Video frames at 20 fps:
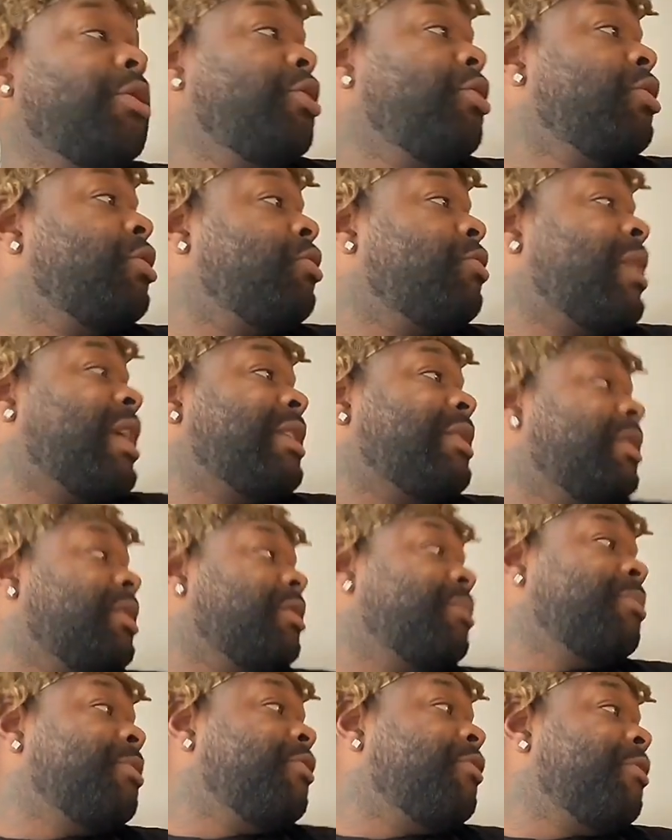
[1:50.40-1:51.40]
You done watched
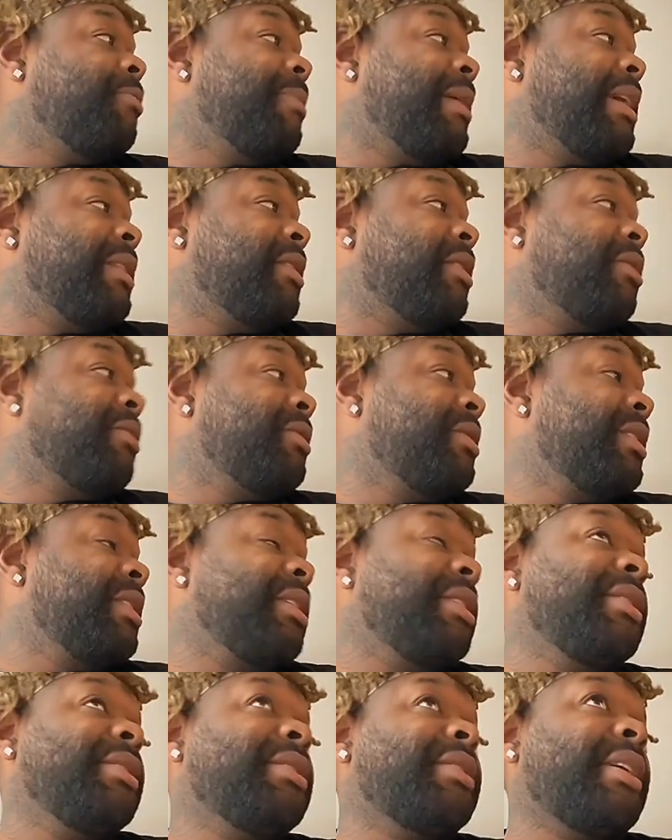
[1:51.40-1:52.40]
this movie about
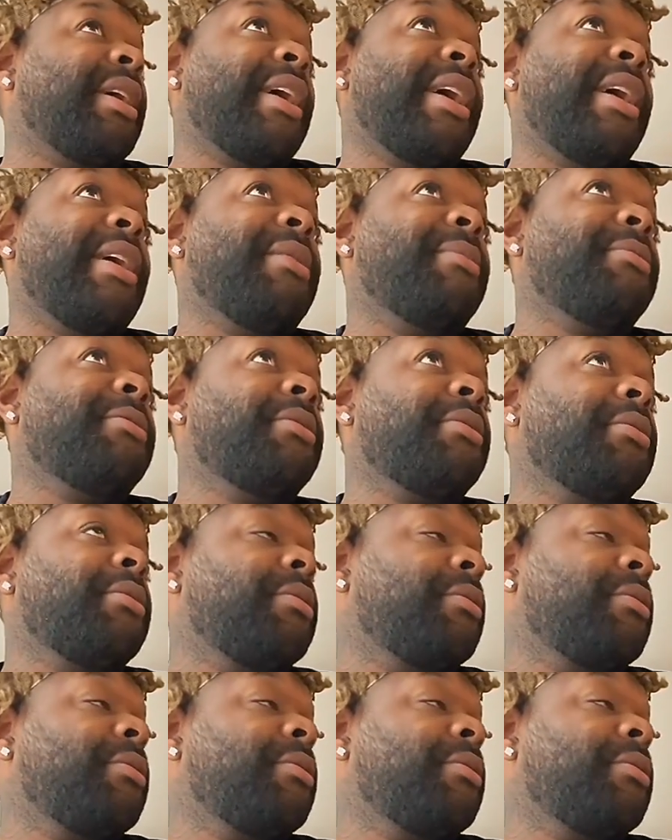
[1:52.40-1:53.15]
13 times.